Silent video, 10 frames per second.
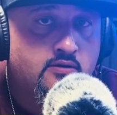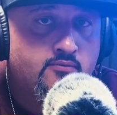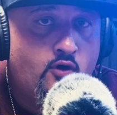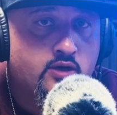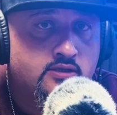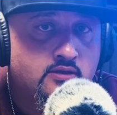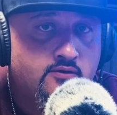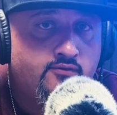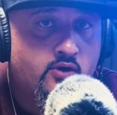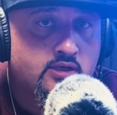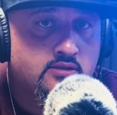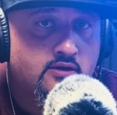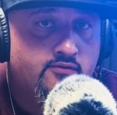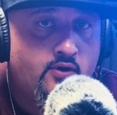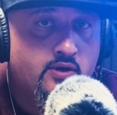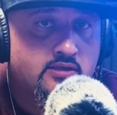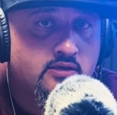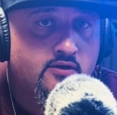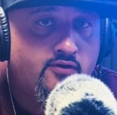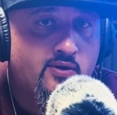focus, focus, focus,
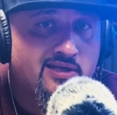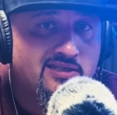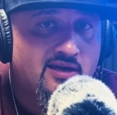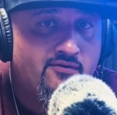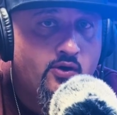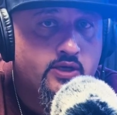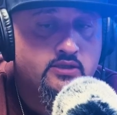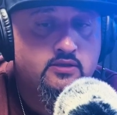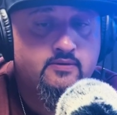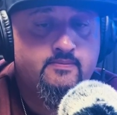focus, focus.